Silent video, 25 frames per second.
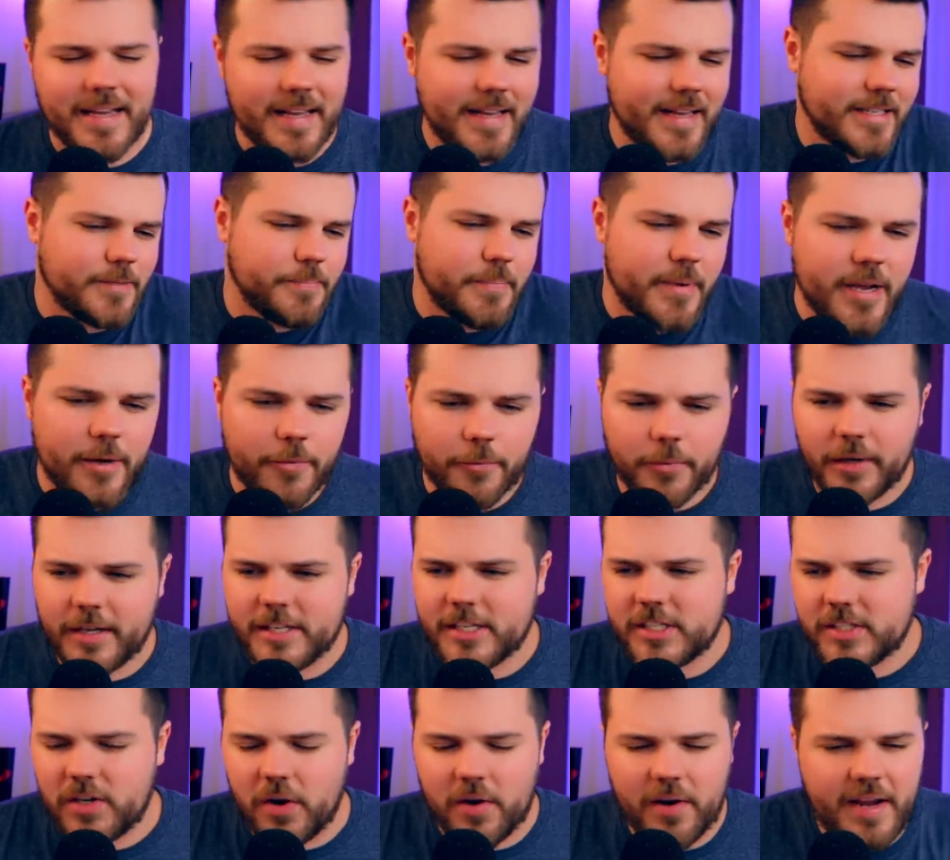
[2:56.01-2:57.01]
he's being really
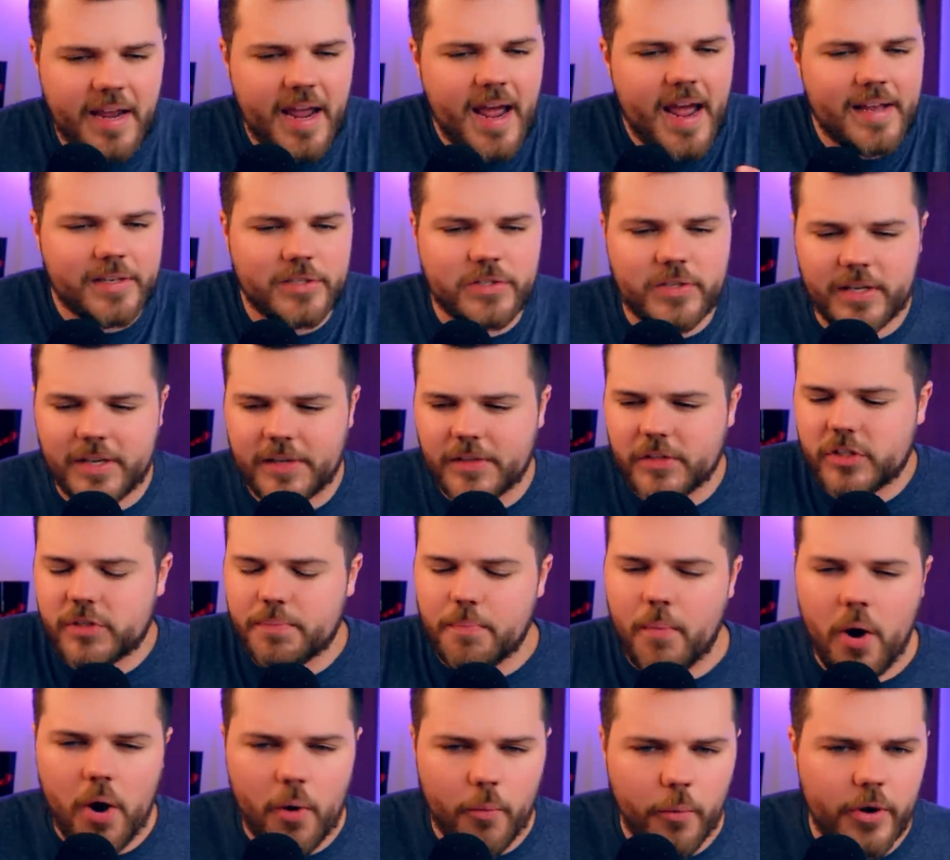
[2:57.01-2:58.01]
sarcastic and
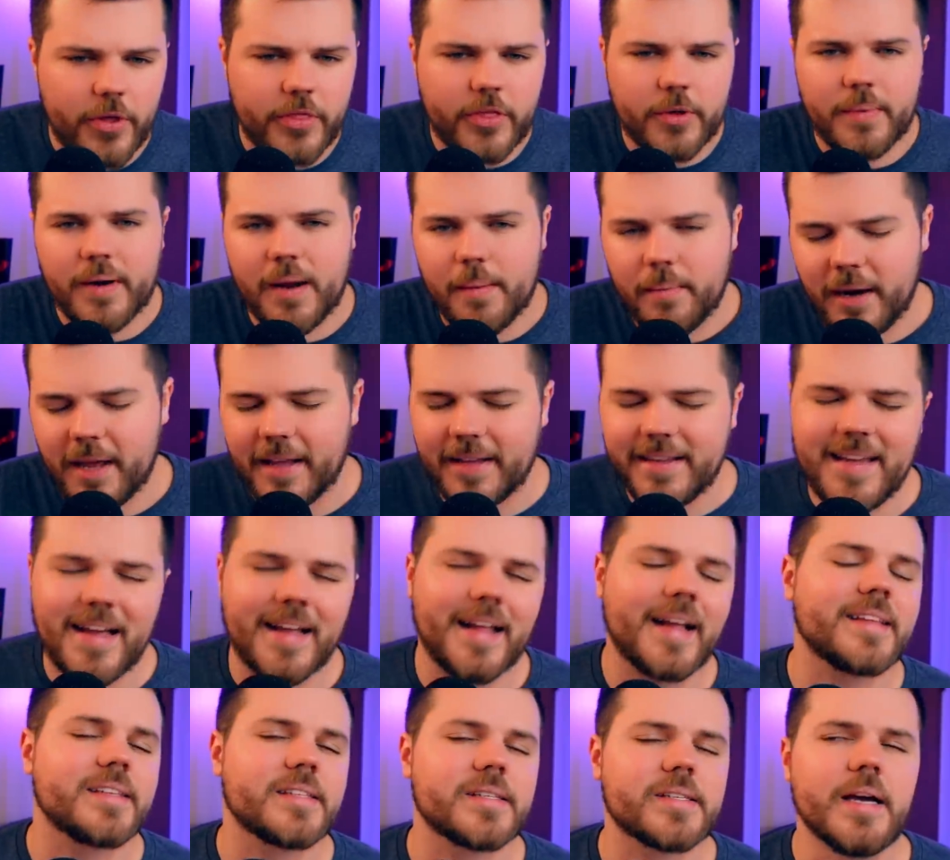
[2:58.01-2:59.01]
smart with him. And I'm like,
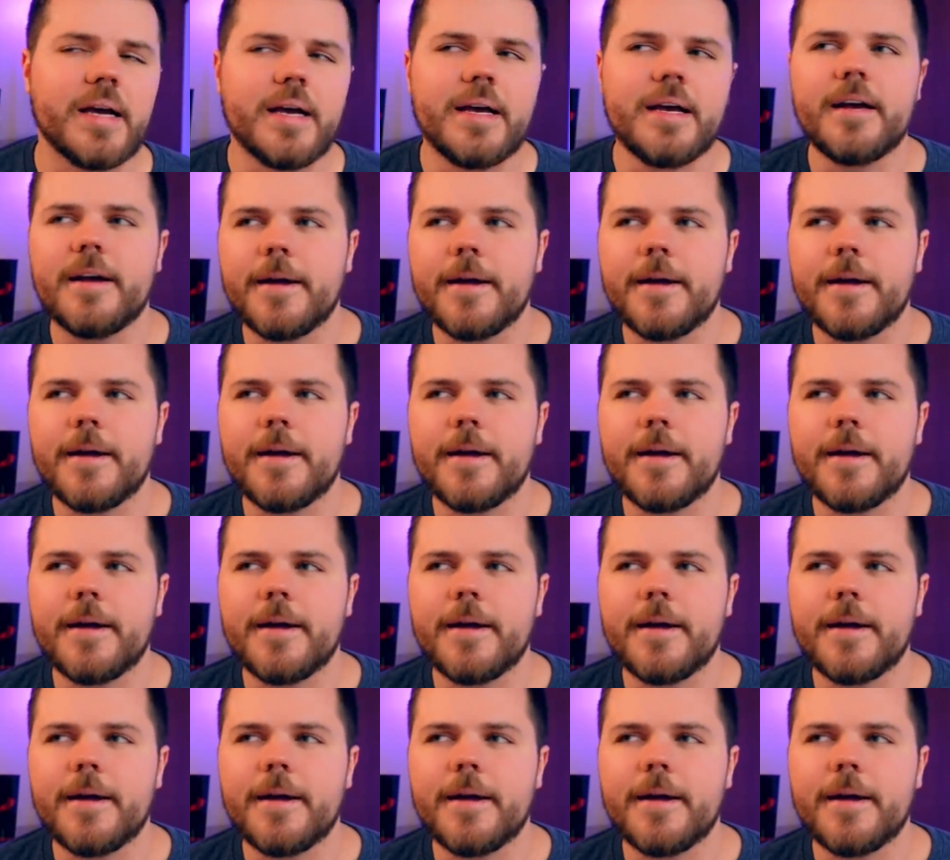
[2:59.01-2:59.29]
yeah, it's.